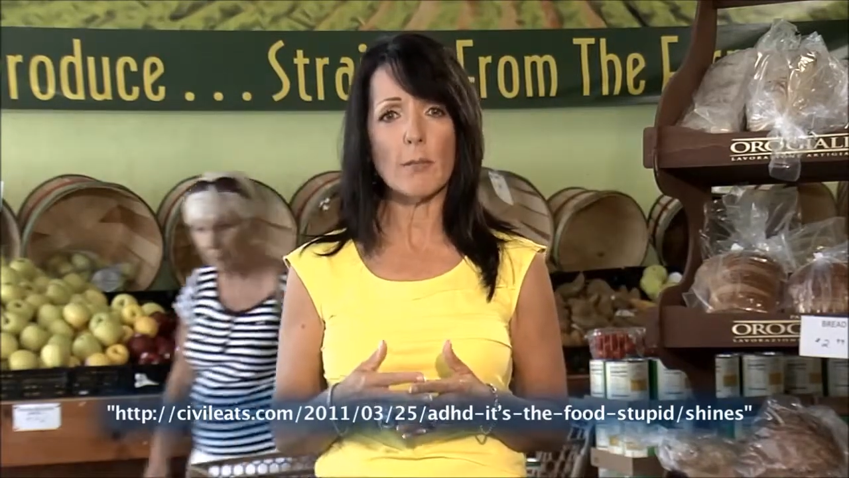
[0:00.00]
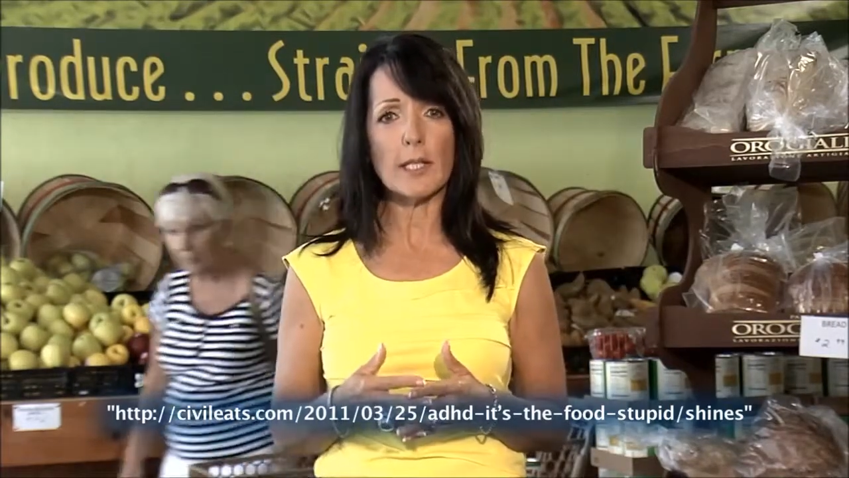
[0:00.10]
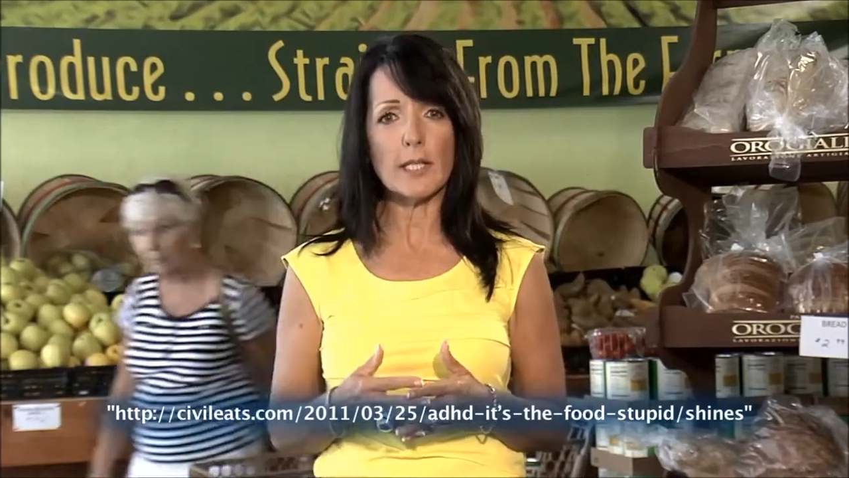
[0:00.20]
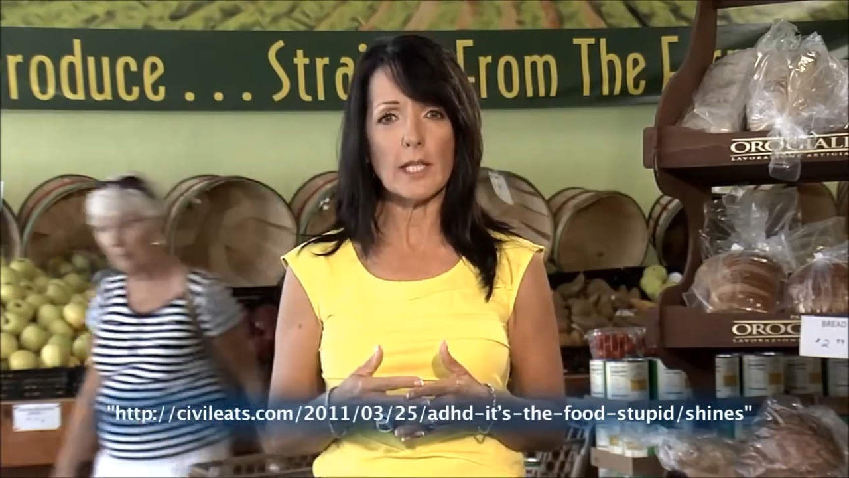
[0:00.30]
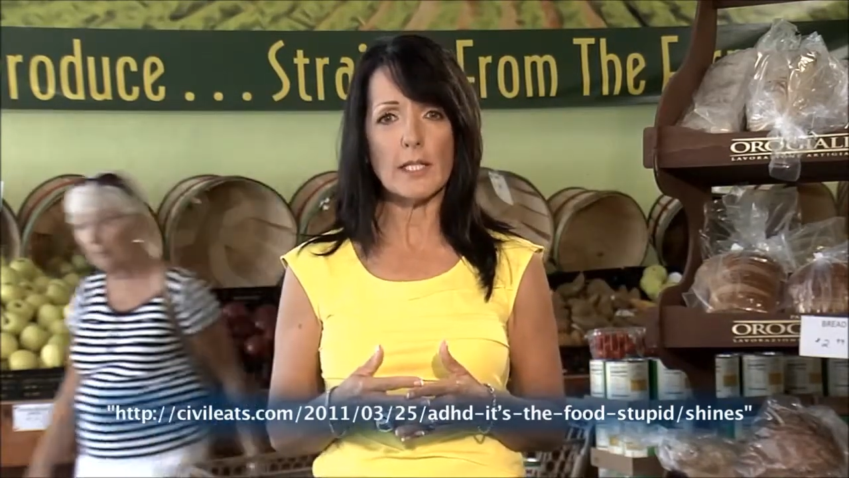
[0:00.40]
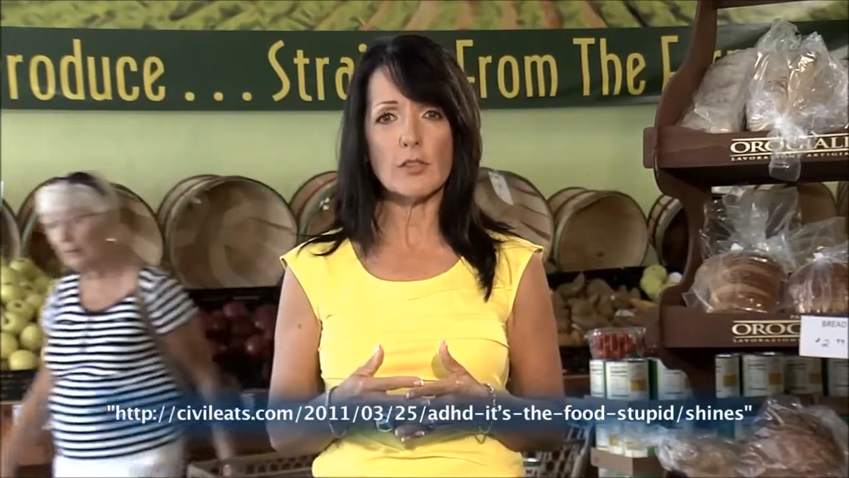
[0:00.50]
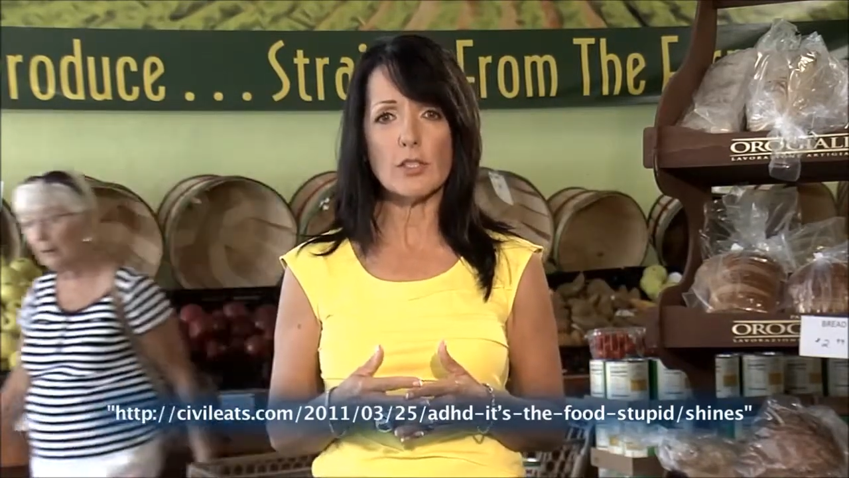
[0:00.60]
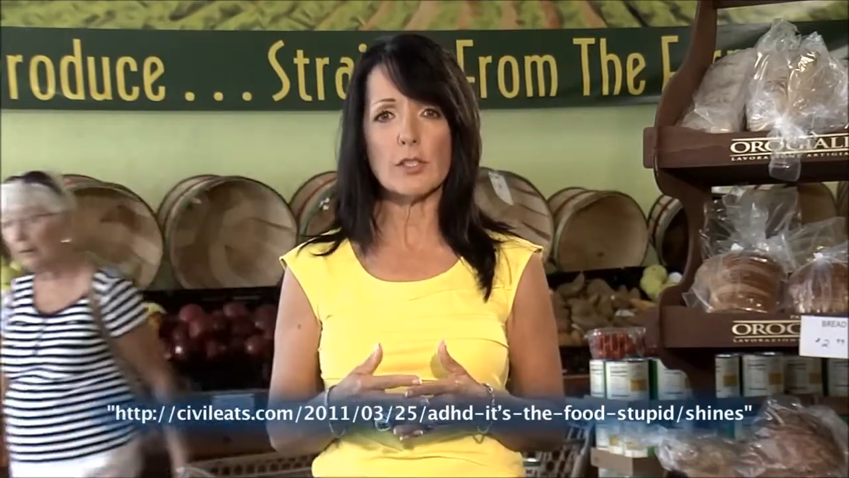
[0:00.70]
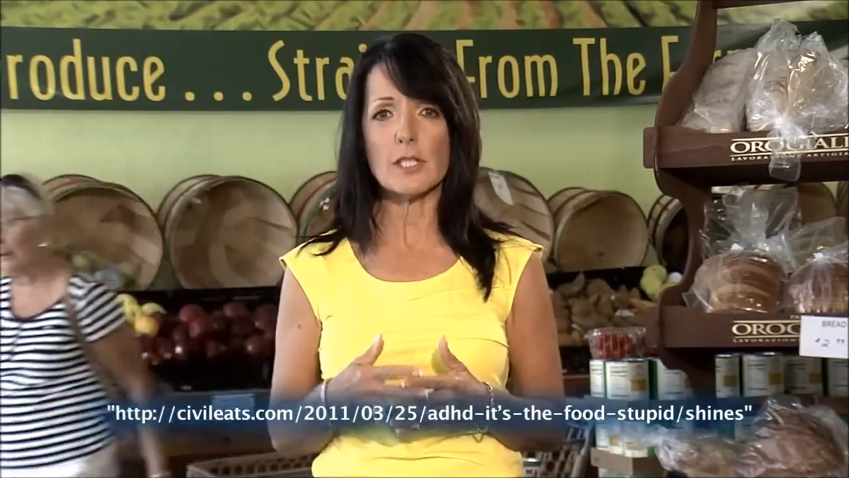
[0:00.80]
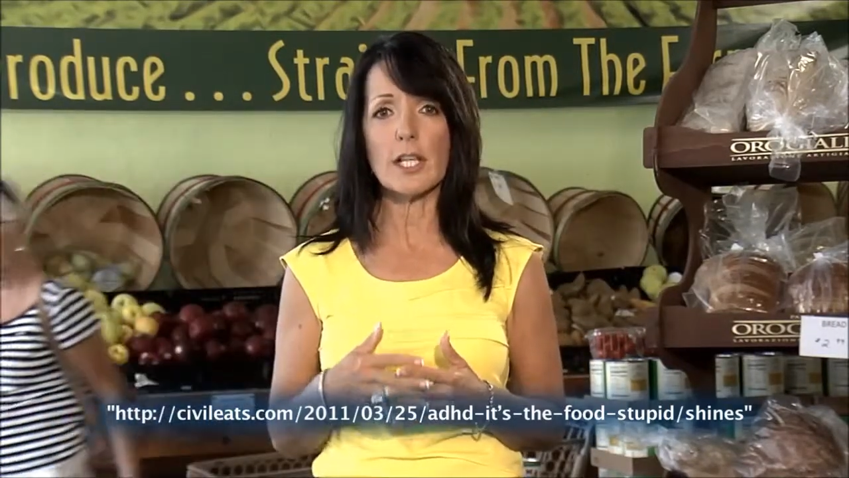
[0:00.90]

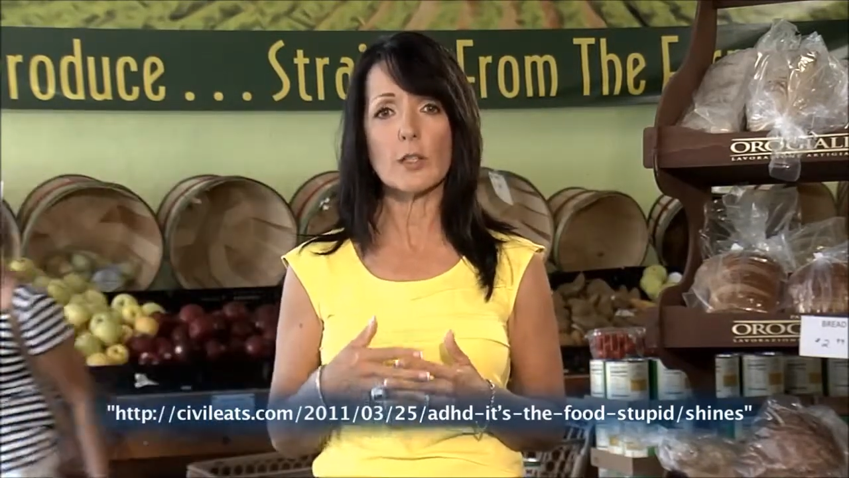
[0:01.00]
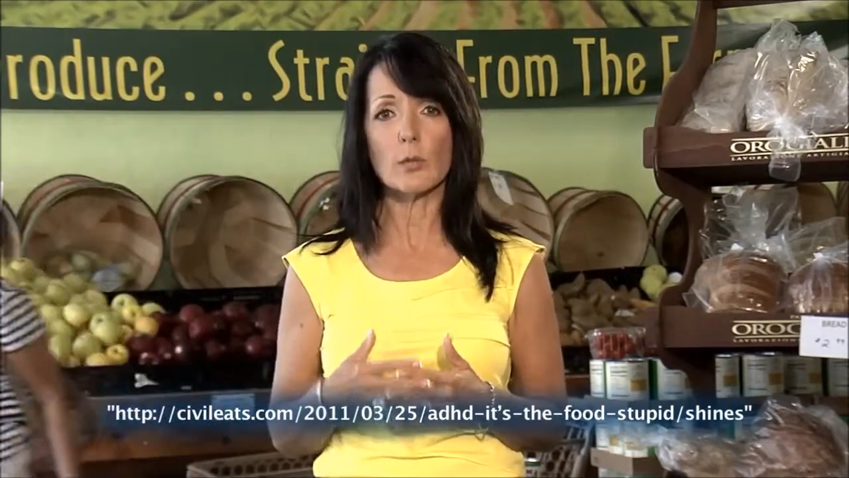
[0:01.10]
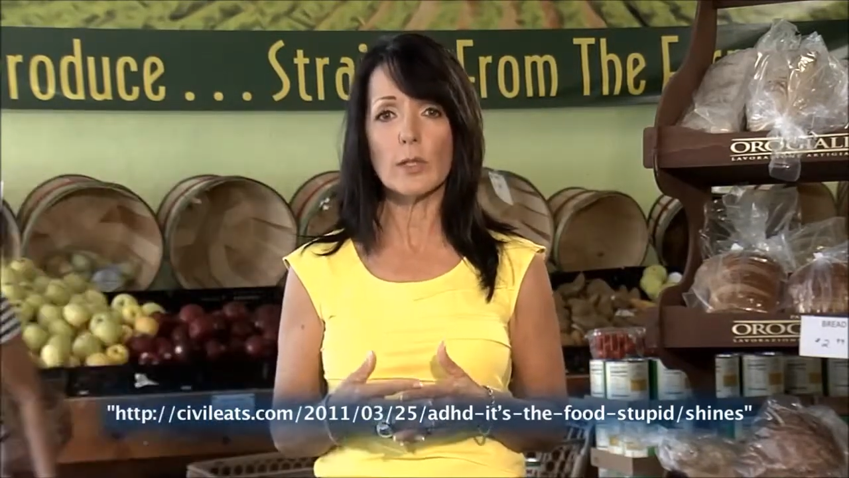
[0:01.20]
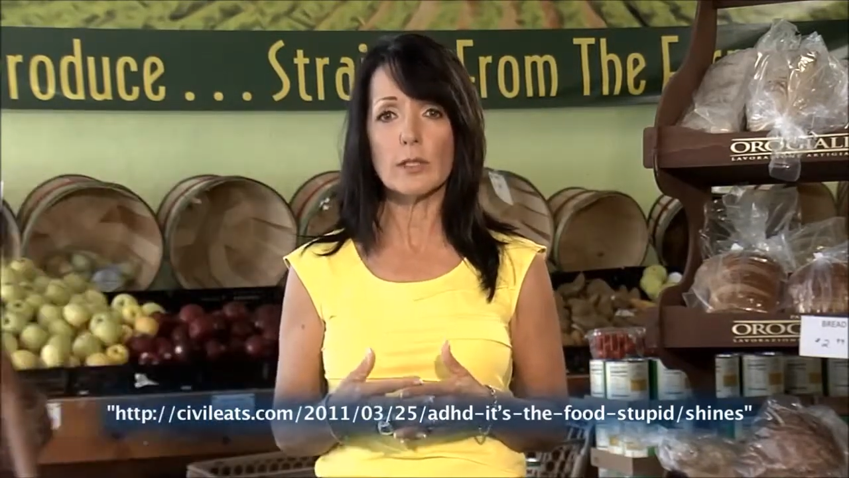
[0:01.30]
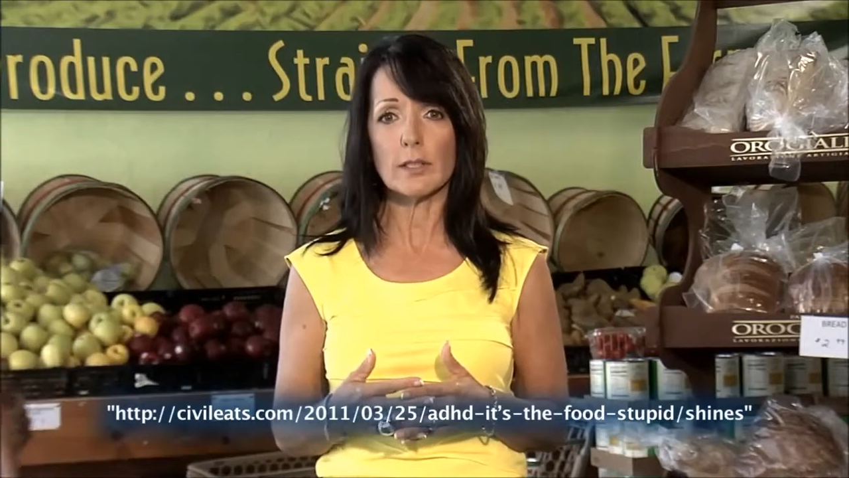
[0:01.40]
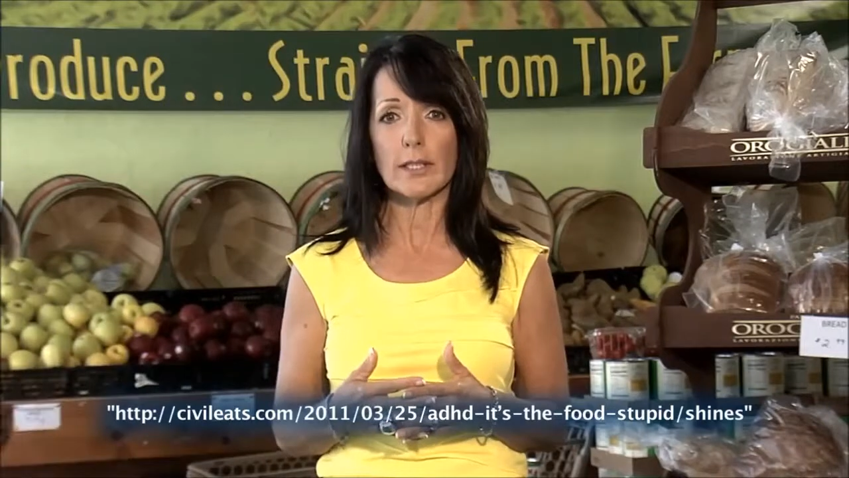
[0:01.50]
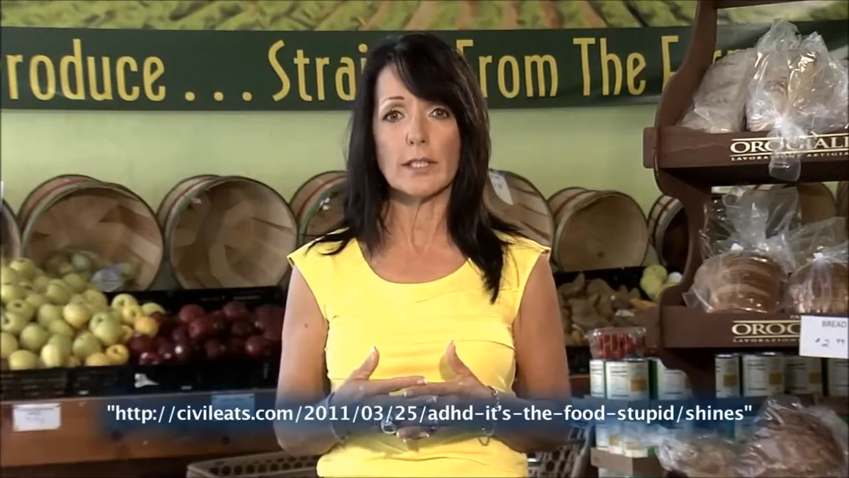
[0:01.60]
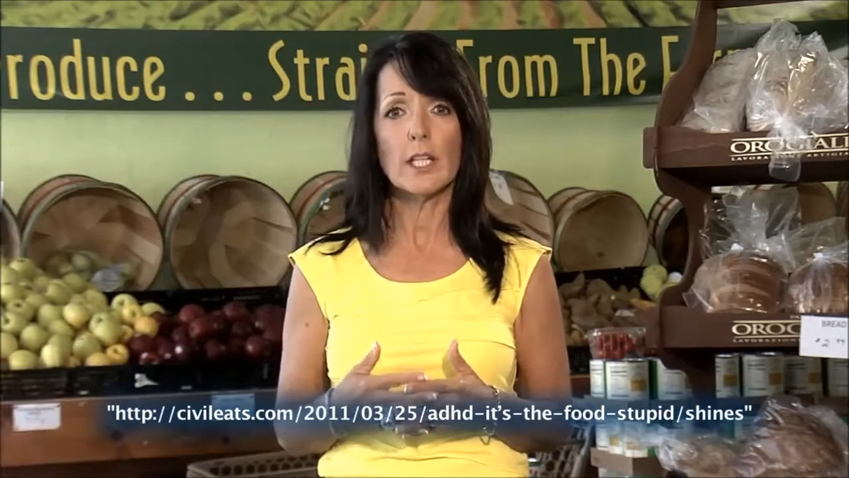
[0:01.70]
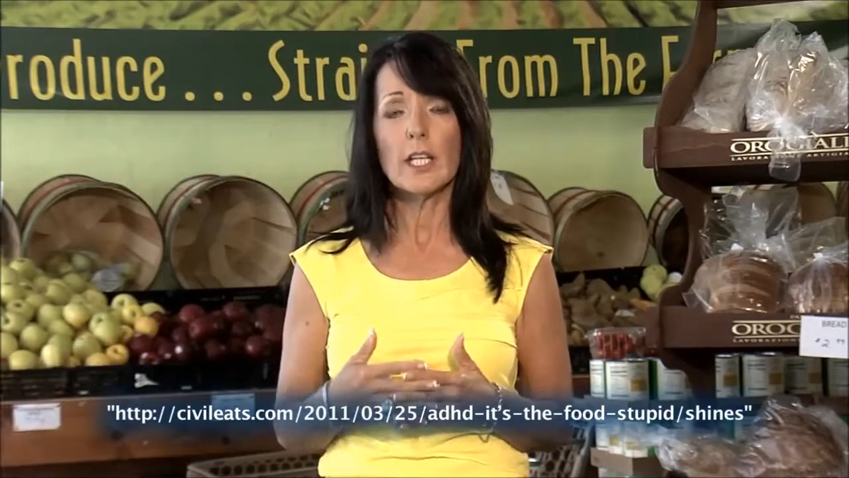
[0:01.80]
medications like Ritalin